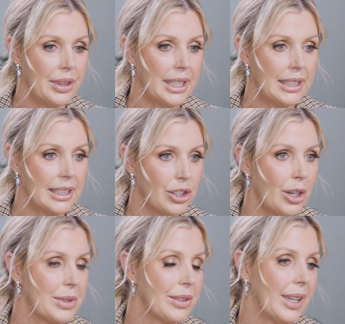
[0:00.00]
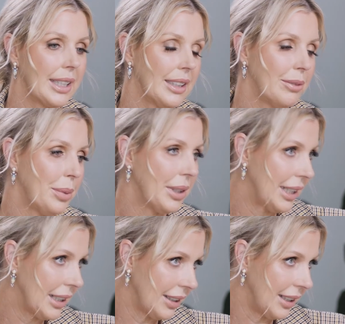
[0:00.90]
think in terms of like
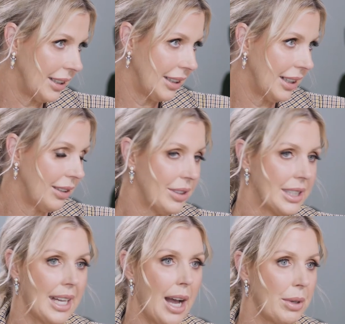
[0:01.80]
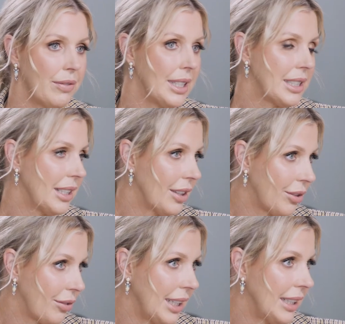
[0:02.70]
politically, if it can't be fixed in a
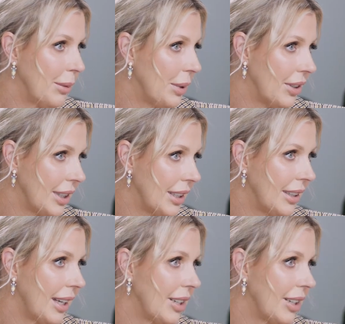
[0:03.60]
3-year period, they